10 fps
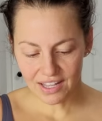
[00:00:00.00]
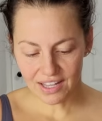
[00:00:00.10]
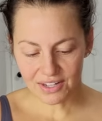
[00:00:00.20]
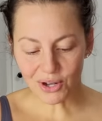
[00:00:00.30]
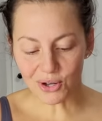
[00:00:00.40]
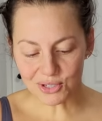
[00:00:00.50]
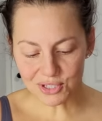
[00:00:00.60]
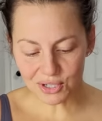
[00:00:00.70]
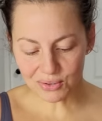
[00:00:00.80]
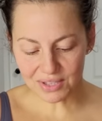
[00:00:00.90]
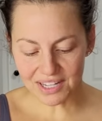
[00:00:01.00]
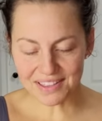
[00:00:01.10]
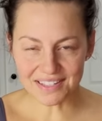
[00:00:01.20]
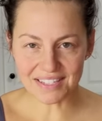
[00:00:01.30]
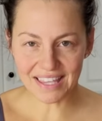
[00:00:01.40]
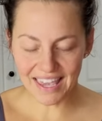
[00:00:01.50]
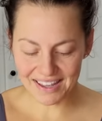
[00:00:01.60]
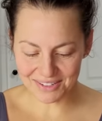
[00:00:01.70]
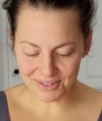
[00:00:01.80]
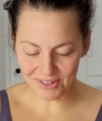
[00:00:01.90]
and also light this
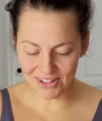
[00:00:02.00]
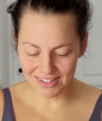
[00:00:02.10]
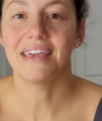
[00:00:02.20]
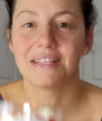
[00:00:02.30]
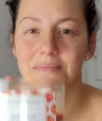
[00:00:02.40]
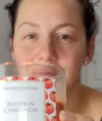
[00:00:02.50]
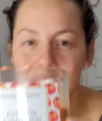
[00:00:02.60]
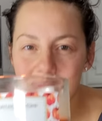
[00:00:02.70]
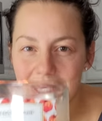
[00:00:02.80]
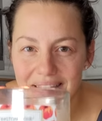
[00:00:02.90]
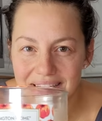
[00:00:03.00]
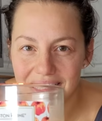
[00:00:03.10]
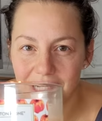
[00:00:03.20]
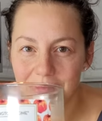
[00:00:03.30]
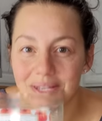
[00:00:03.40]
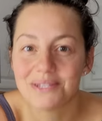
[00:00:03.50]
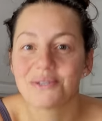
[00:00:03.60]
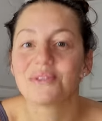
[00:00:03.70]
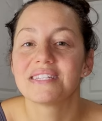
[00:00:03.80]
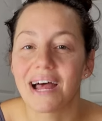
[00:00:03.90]
candle. It's pumpkin cinnamon,
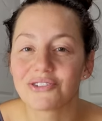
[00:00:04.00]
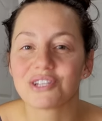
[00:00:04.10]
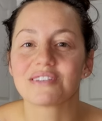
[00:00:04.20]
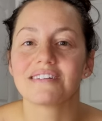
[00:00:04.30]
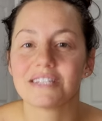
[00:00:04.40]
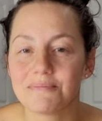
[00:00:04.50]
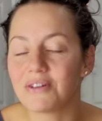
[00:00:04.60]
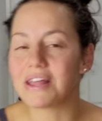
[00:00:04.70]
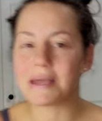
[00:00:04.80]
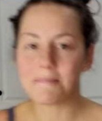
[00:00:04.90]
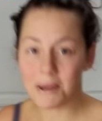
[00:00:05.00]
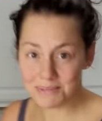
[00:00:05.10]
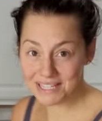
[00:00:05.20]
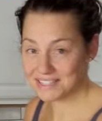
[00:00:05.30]
so this house is gonna smell like pumpkin